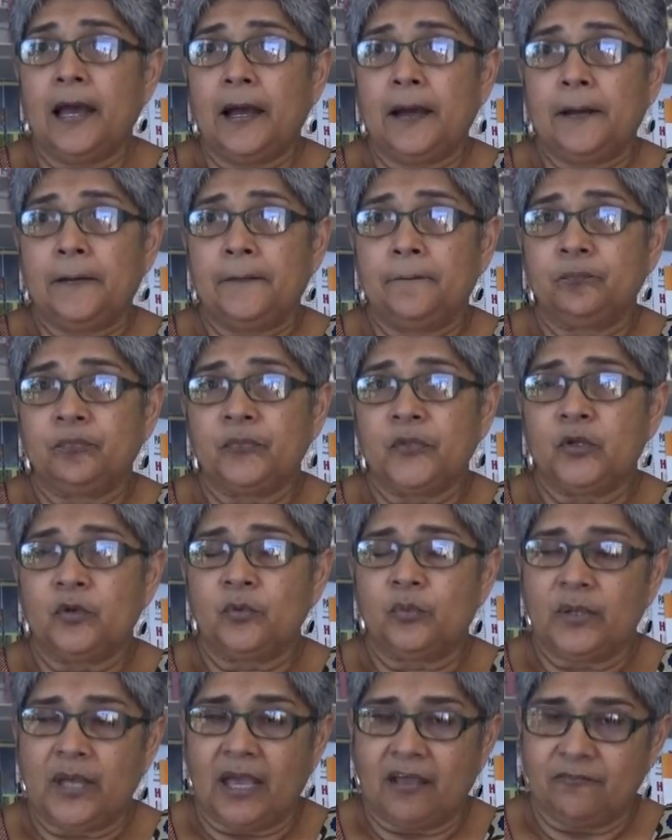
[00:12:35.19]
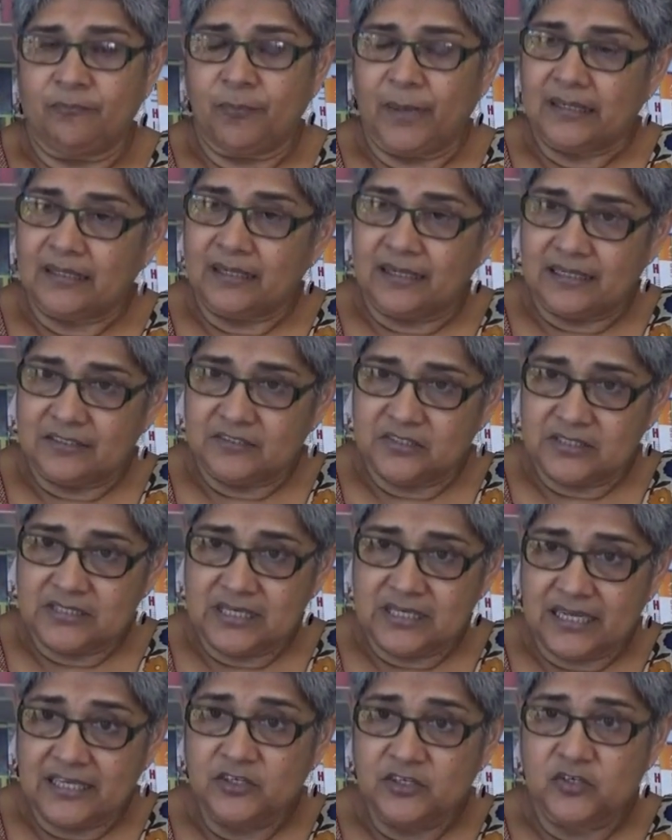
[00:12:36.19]
You know, we have better
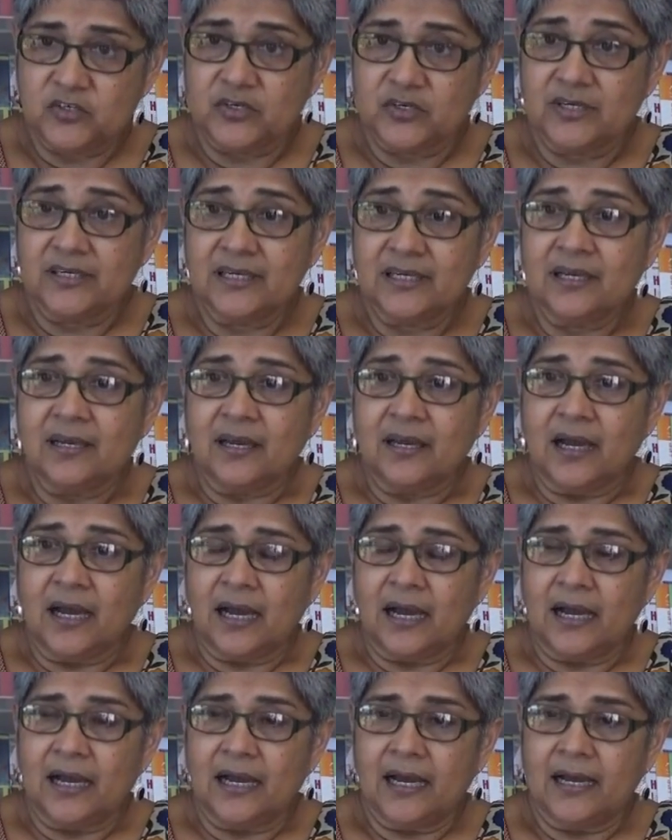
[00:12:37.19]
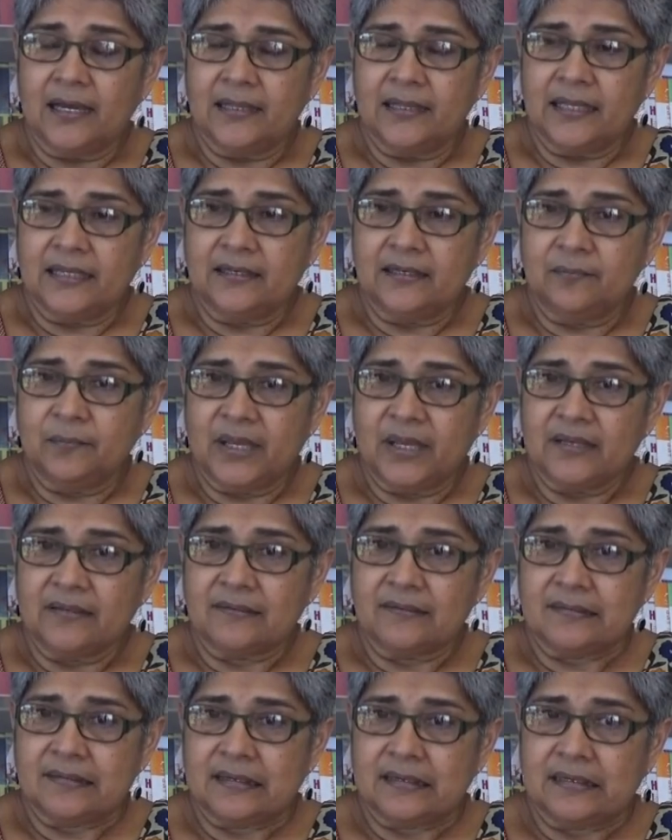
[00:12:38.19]
legislation that
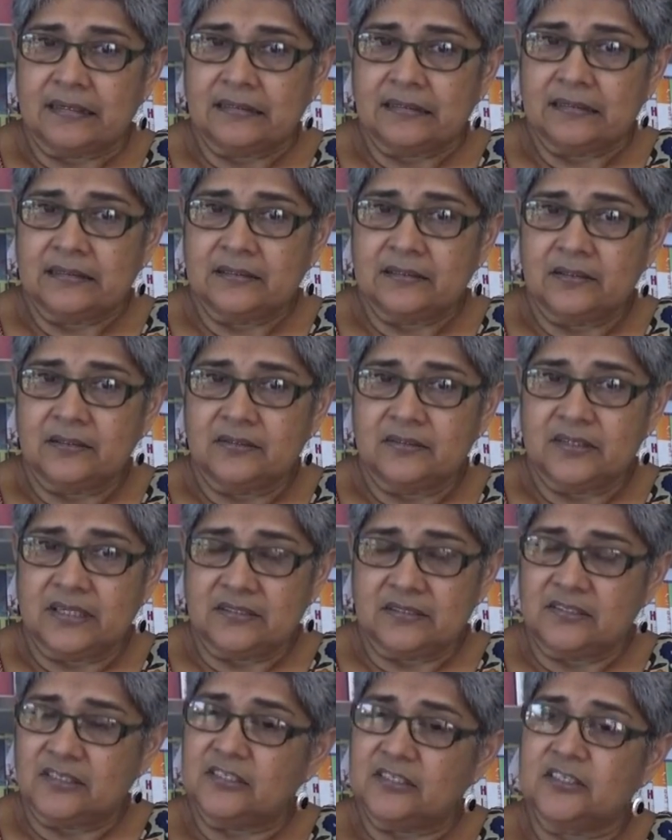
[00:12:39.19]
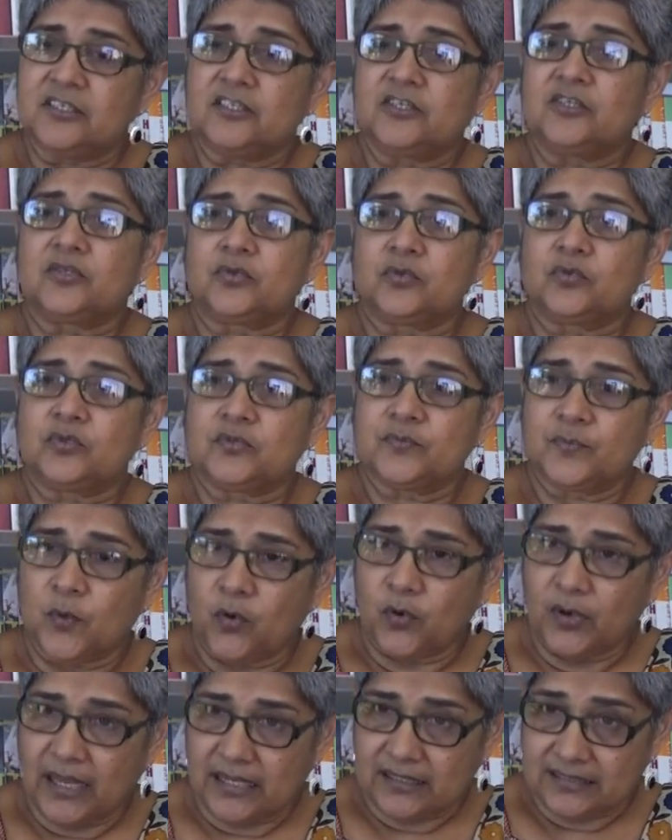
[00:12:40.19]
makes justice issues
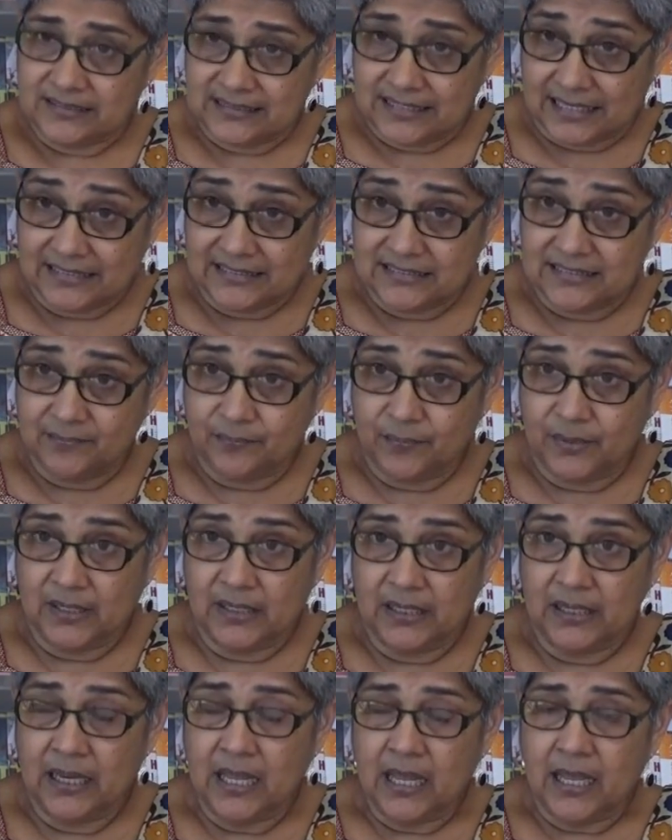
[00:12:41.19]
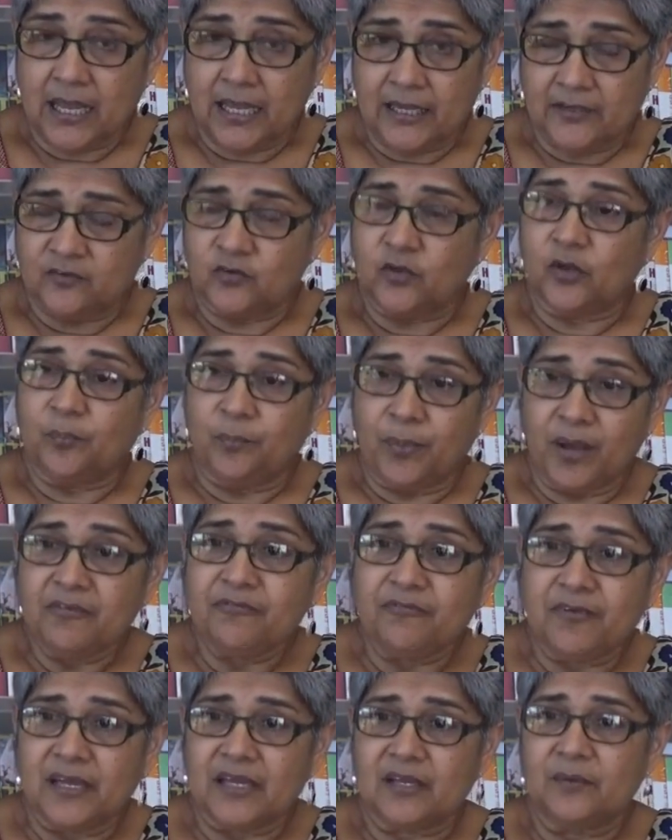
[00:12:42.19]
more accessible. It's not
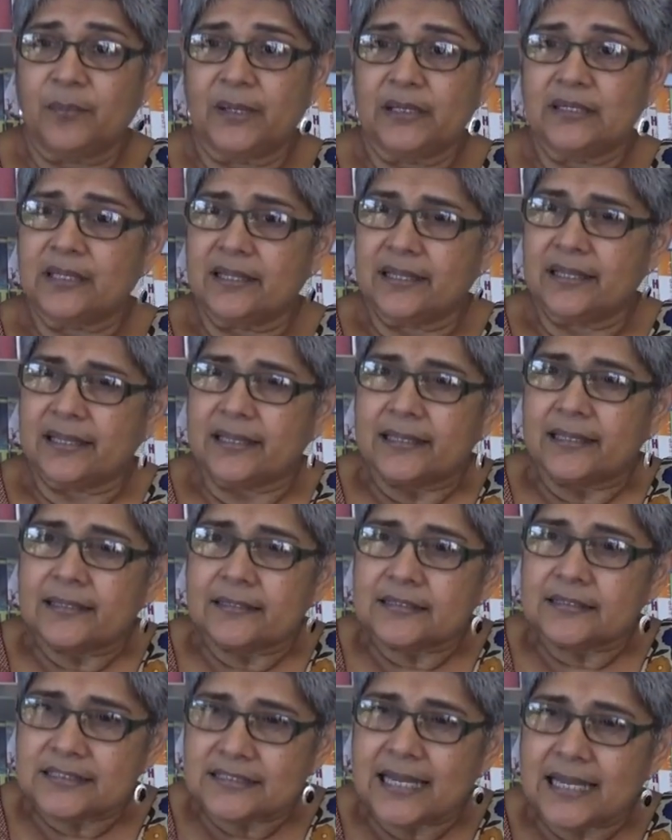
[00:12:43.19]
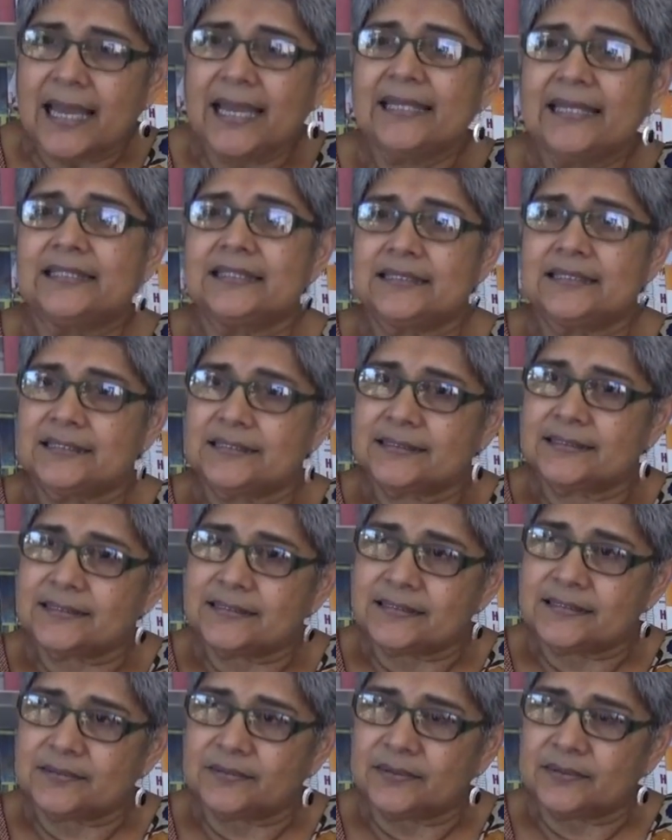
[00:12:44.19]
perfect, but slight
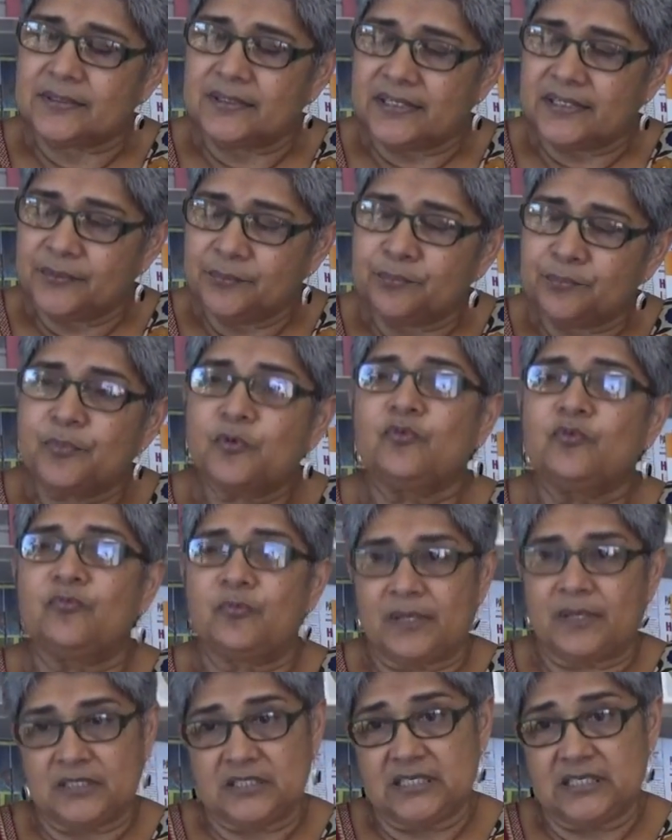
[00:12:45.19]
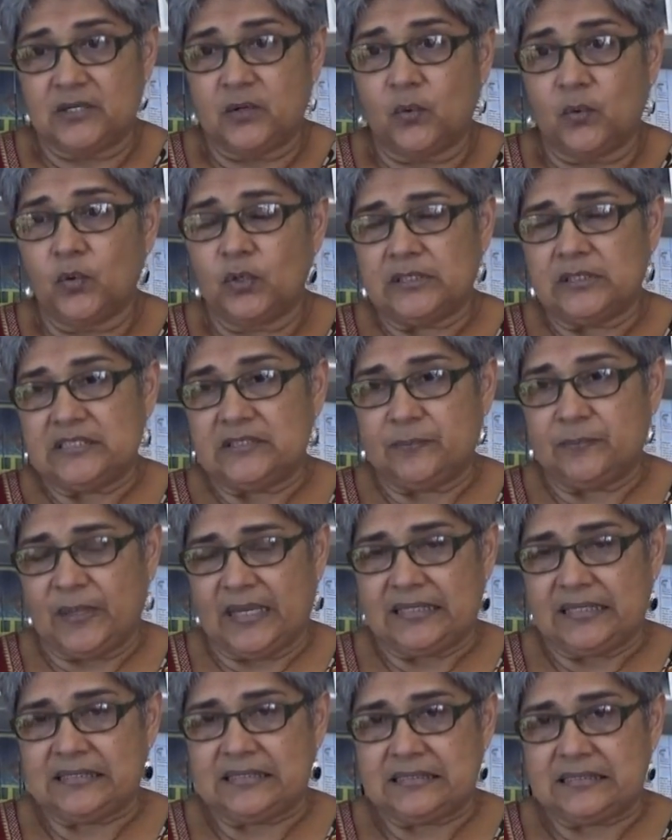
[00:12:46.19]
improvements in all these
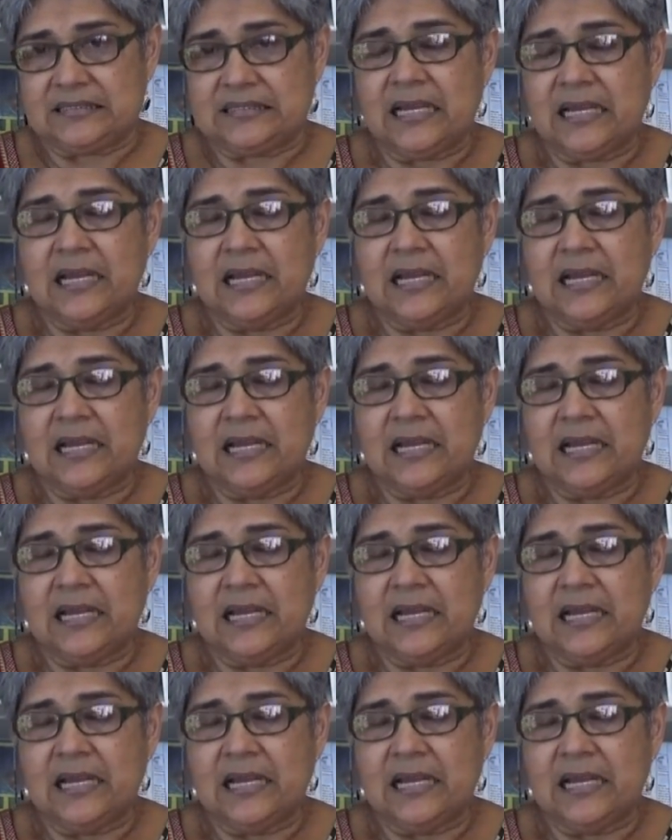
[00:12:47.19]
places.